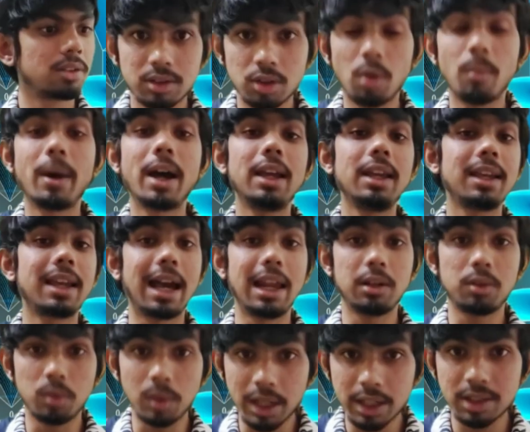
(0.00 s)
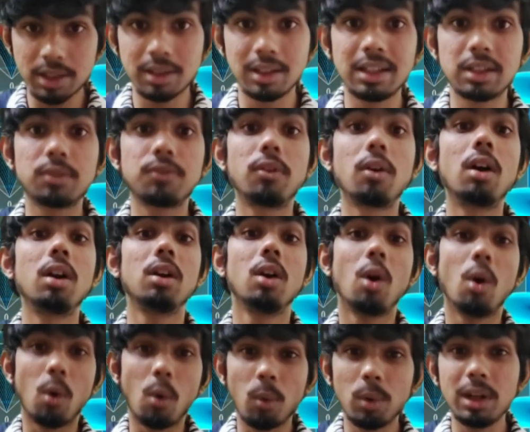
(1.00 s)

So my calculation is for